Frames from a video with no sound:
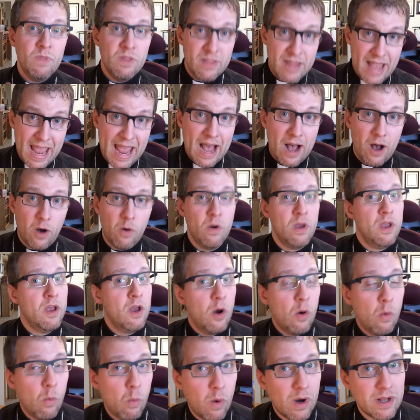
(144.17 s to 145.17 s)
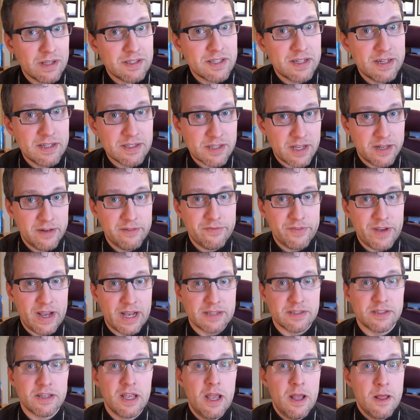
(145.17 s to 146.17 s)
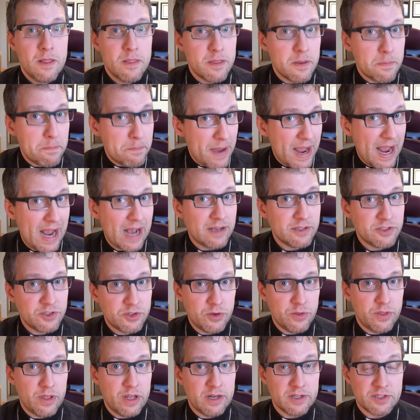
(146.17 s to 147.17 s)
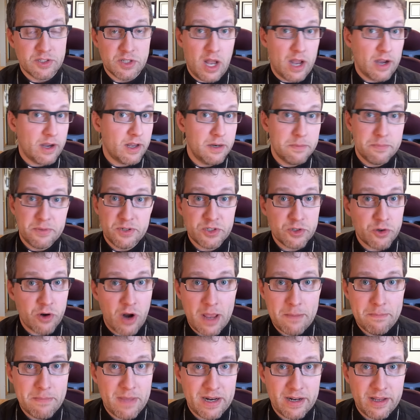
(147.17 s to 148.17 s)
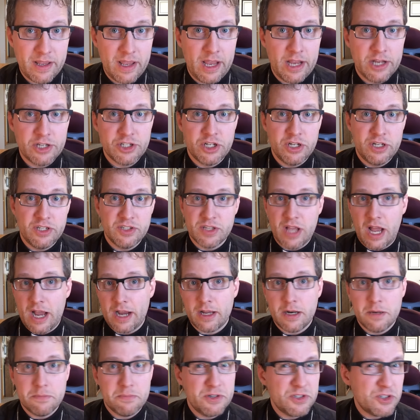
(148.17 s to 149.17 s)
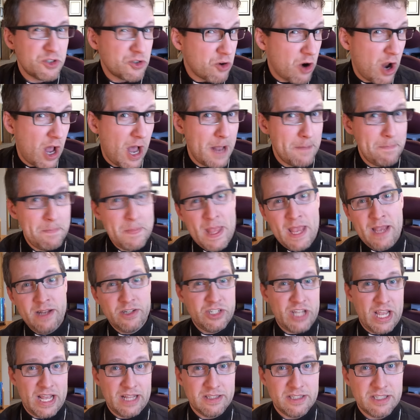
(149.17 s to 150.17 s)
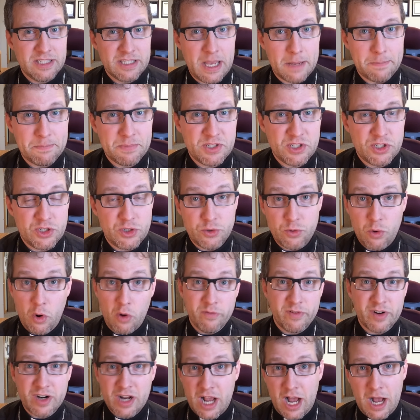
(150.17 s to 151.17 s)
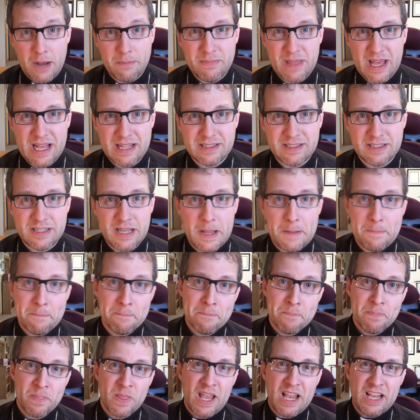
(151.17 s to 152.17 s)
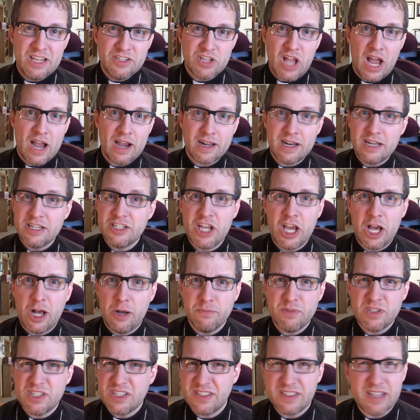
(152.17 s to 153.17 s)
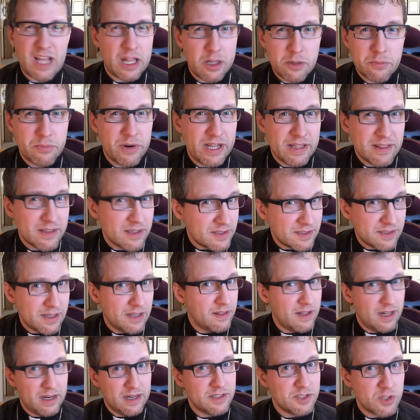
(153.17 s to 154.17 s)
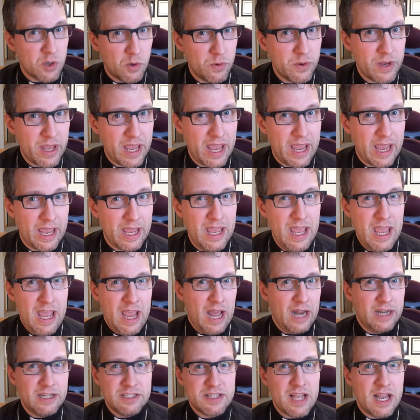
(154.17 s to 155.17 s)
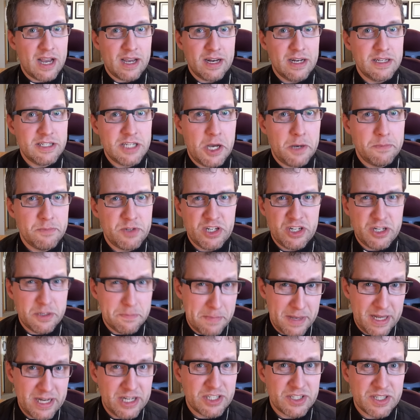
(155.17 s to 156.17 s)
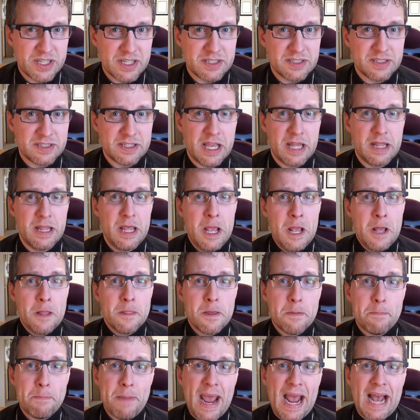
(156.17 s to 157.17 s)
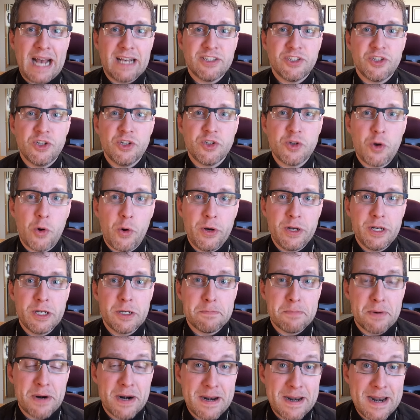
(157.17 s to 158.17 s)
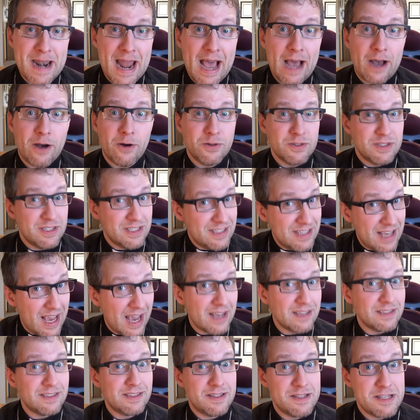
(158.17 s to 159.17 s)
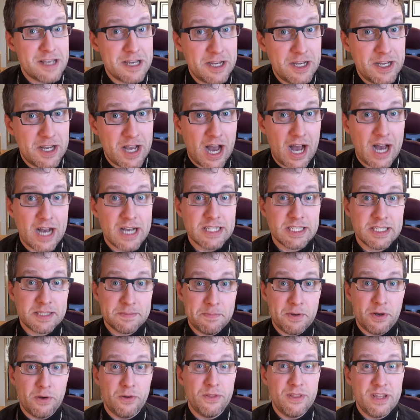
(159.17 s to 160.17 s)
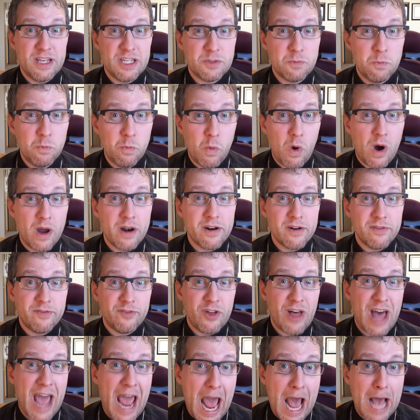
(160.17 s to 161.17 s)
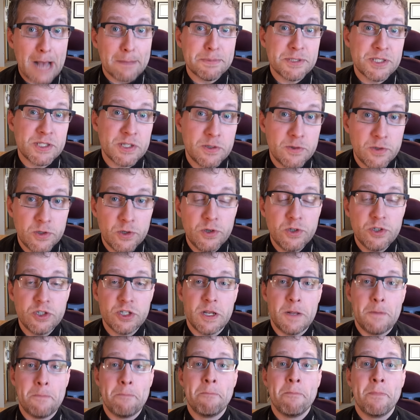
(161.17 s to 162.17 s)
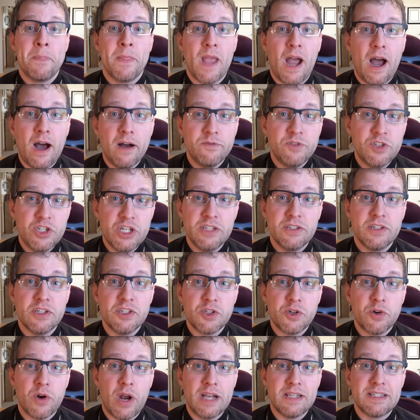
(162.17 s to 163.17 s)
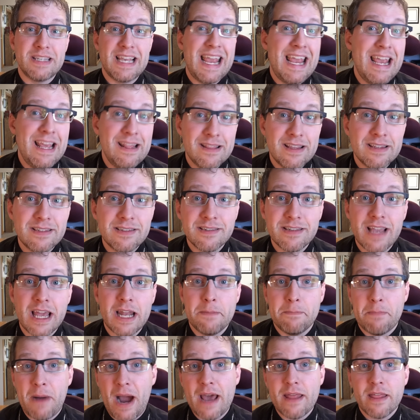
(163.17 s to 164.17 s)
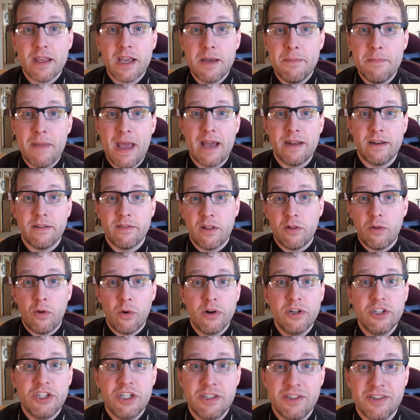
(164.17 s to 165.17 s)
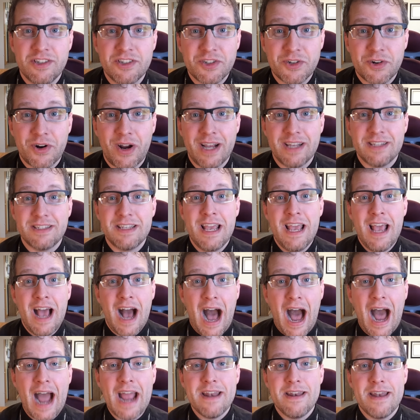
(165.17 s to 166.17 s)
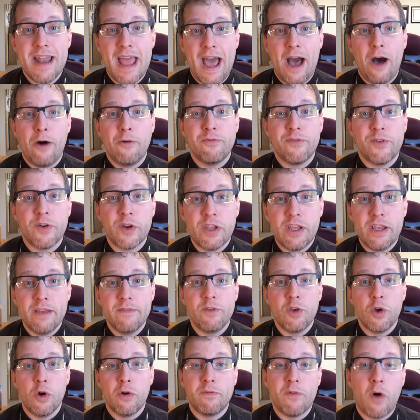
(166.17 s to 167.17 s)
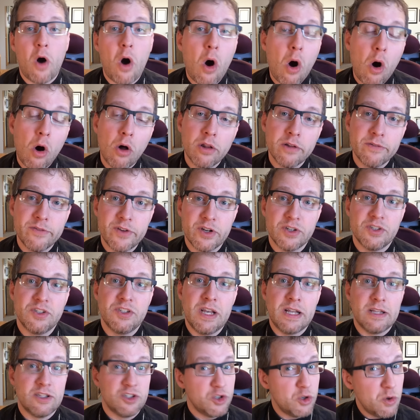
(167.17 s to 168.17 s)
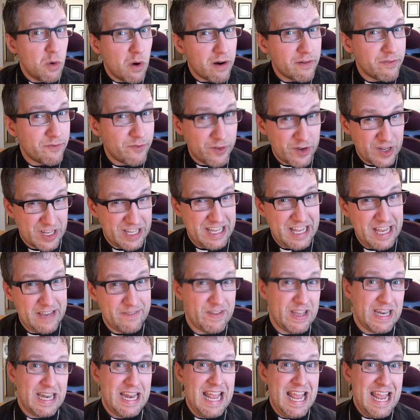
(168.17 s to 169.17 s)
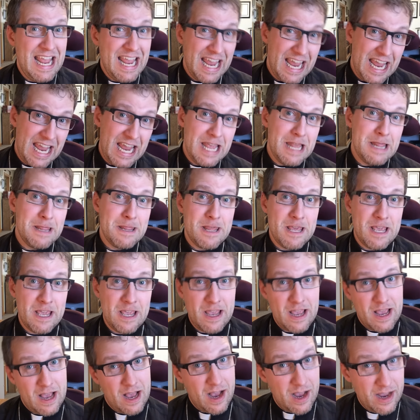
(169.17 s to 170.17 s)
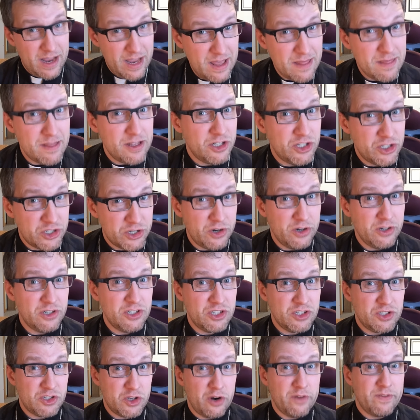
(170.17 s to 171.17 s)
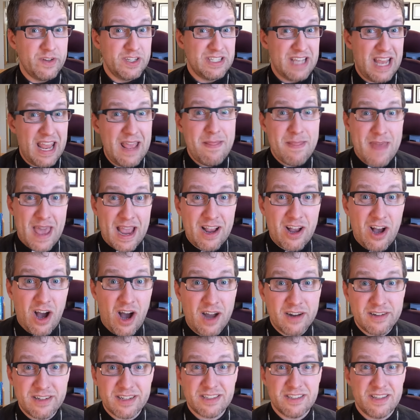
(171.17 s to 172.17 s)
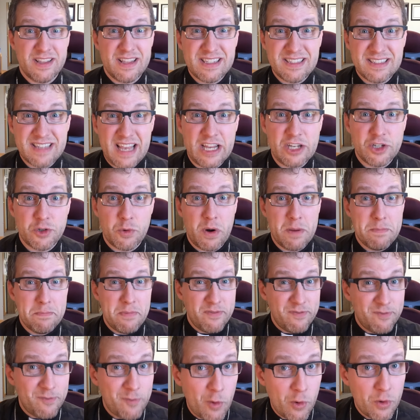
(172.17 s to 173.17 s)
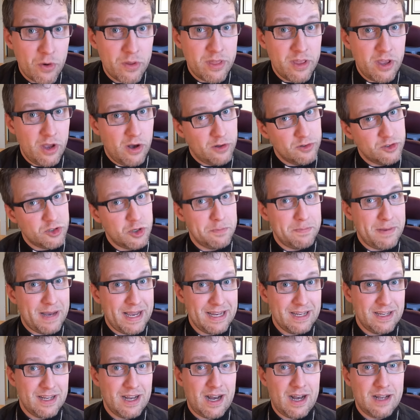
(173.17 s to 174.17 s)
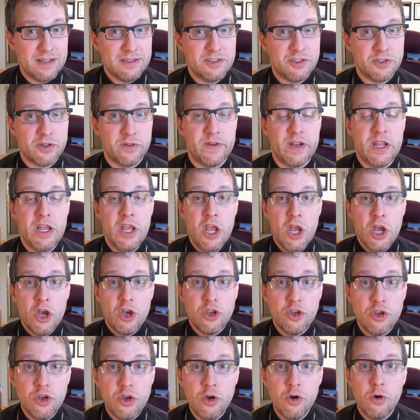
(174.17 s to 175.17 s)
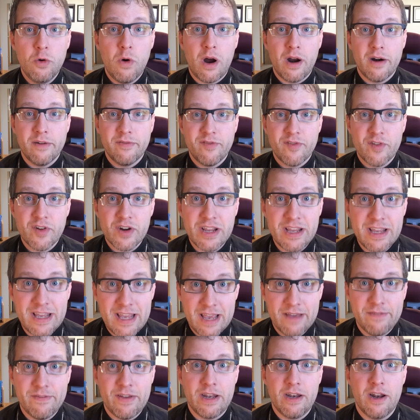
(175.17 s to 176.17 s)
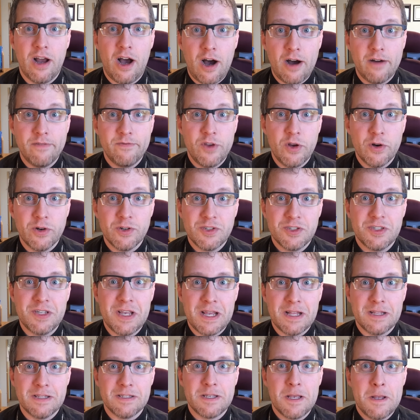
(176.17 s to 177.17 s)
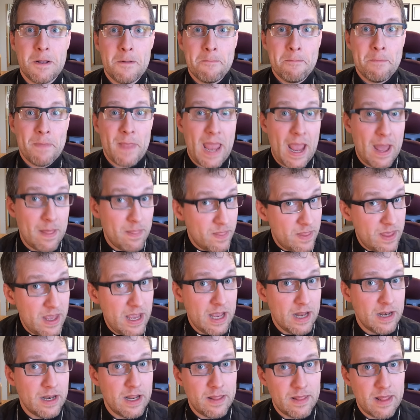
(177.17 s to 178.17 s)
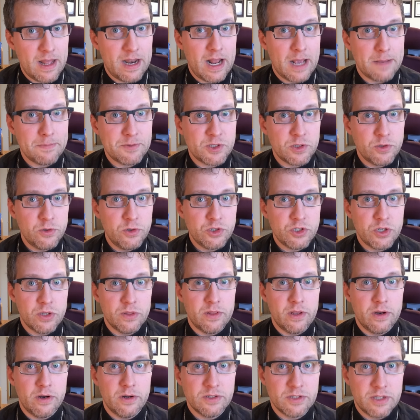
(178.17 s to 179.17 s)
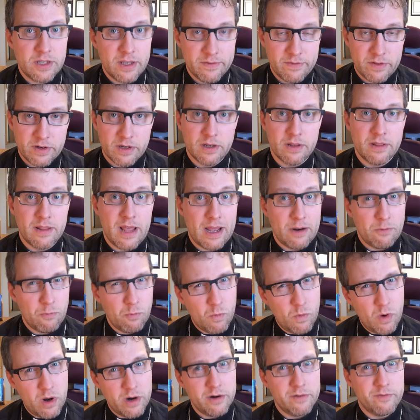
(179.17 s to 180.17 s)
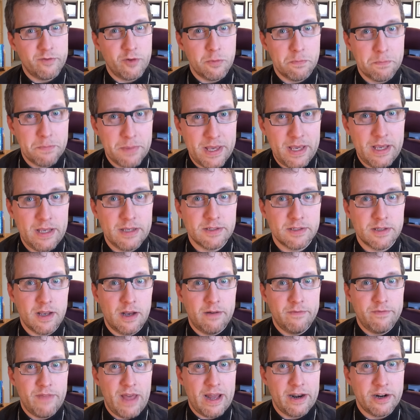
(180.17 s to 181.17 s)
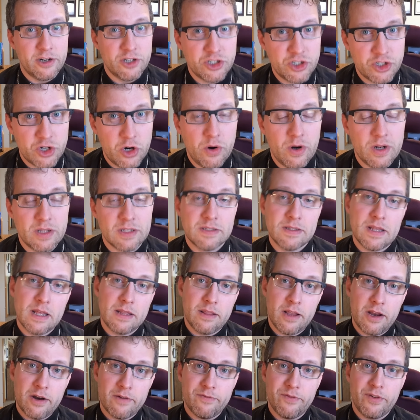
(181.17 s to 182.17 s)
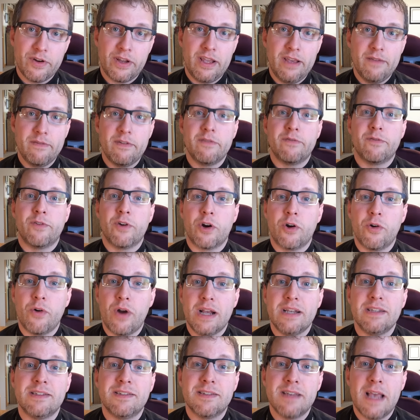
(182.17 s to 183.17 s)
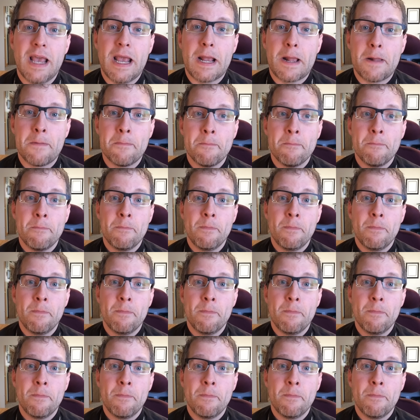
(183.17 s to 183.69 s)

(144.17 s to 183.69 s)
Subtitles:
Now, once it is confessed, the pastor then is not going to prescribe medication. He's not going to prescribe 10 steps to overcome that sin. He's not going to tell him to celebrate the sin, that it's okay, and he's not going to tell him to diminish the sin. The pastor is going to pronounce, yes, the gospel, this wonderful absolution of Jesus Christ. In the stead and by the command of the Lord Jesus Christ, I now forgive you of all of your sins. You are forgiven in the church service, in that context of the sanctuary, before the altar, by God's servant. You are forgiven of your sins. And then in that absolution, there is given that wonderful peace of that assurance that they are forgiven for Christ's sake.